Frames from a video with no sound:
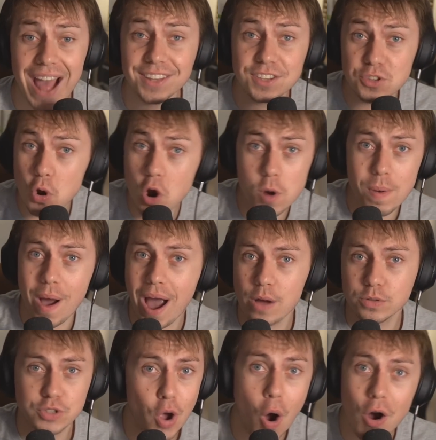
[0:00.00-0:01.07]
And to talk about
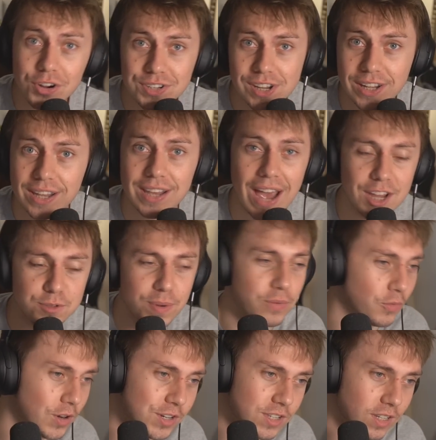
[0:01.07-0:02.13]
how toxic it has
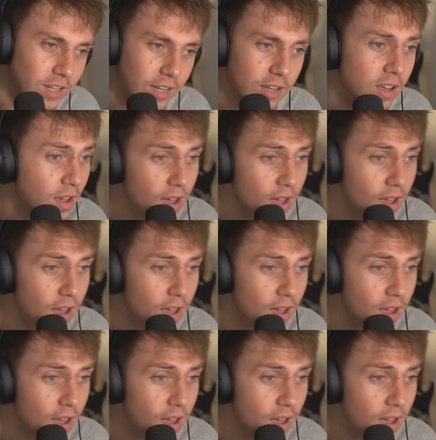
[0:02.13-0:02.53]
been recently,